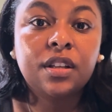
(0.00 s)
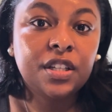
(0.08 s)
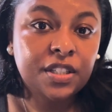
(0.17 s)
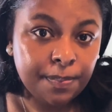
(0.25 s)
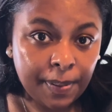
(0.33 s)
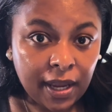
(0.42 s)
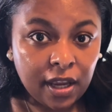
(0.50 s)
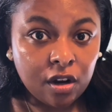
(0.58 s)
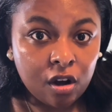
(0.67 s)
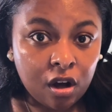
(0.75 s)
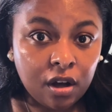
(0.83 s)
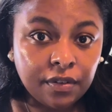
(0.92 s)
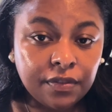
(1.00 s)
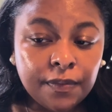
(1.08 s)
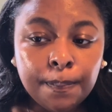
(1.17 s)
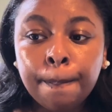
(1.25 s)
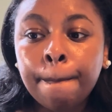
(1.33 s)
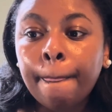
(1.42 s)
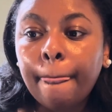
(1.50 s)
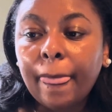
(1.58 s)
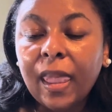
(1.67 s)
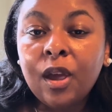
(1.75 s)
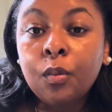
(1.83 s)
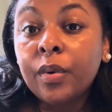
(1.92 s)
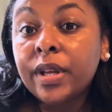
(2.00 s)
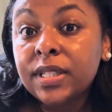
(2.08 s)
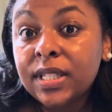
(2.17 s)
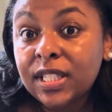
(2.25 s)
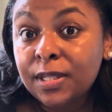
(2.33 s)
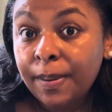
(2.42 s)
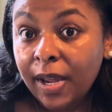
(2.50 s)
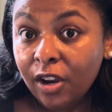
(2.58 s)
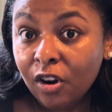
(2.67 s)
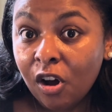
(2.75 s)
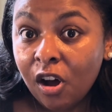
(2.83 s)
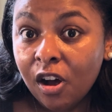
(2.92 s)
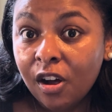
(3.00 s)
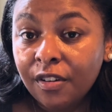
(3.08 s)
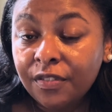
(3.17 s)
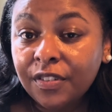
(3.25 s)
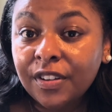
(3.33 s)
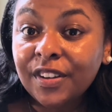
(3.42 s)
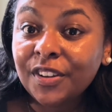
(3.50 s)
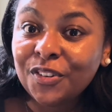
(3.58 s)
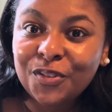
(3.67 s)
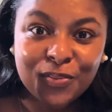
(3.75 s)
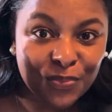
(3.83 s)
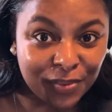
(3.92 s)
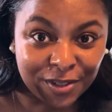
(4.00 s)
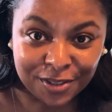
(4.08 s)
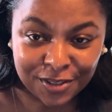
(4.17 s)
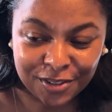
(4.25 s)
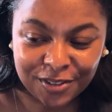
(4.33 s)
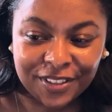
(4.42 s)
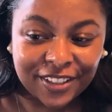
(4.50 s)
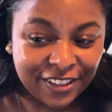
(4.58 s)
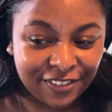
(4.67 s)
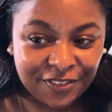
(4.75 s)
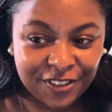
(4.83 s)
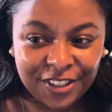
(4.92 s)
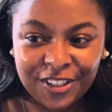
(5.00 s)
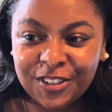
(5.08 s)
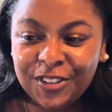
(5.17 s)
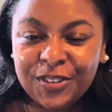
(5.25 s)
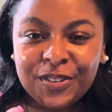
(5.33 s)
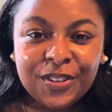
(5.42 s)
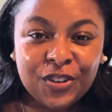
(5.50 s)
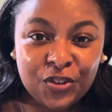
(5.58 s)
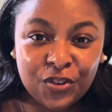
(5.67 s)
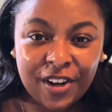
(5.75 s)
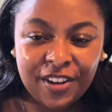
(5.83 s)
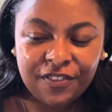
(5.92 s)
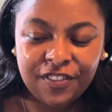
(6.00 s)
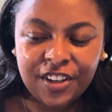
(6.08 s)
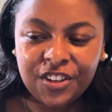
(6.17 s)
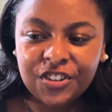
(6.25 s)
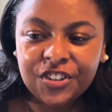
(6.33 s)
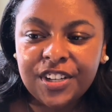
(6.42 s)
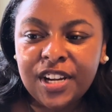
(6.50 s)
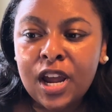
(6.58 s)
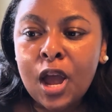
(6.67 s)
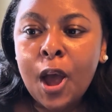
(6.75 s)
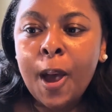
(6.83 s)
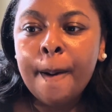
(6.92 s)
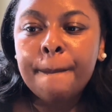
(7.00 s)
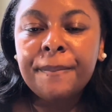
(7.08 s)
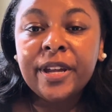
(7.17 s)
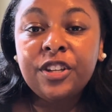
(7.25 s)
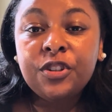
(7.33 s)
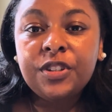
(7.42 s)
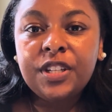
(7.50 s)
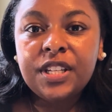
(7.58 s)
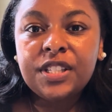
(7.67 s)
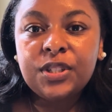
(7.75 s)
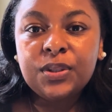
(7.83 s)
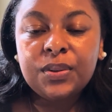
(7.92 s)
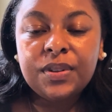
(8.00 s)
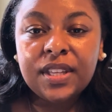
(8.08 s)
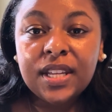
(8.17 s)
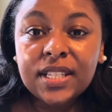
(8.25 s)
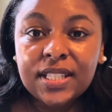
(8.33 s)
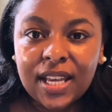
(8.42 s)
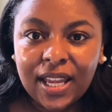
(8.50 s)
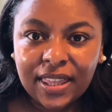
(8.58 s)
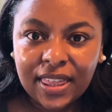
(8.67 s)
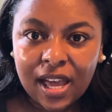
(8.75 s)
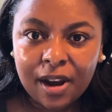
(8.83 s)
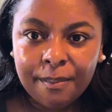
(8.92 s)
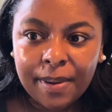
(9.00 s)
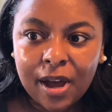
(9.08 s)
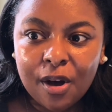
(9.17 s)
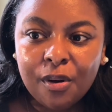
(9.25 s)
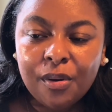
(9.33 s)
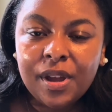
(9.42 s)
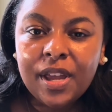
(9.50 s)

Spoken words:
it's paid off. And once it's paid off, woo, good for you, great victory. But you need to then take that amount